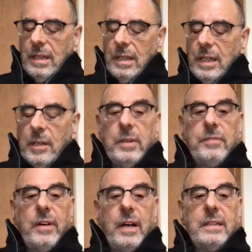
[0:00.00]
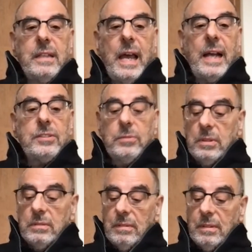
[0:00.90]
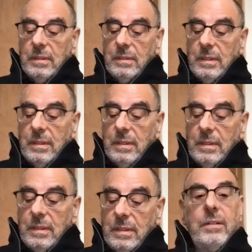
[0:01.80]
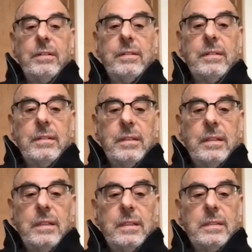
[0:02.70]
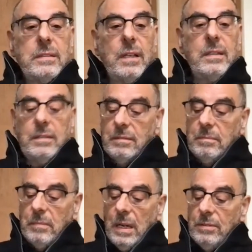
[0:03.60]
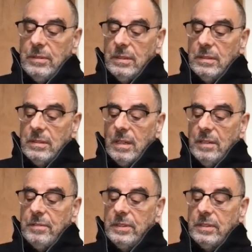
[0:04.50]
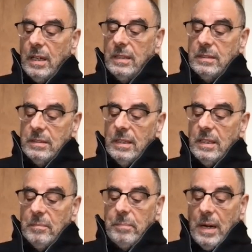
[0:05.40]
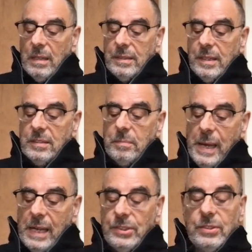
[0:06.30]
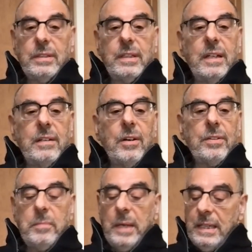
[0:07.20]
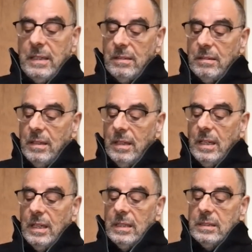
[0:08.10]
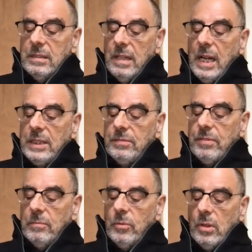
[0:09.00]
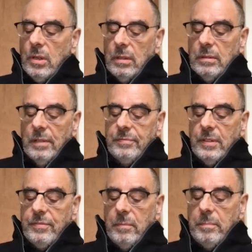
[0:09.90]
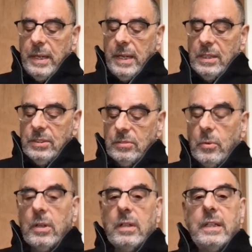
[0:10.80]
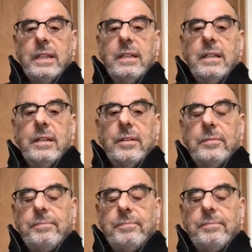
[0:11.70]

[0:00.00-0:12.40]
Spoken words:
Here we find actual air, sun, mountains, countryside, city, politics, passion, the hero, the maiden, snatched from world, lifted from page, swirling in ear.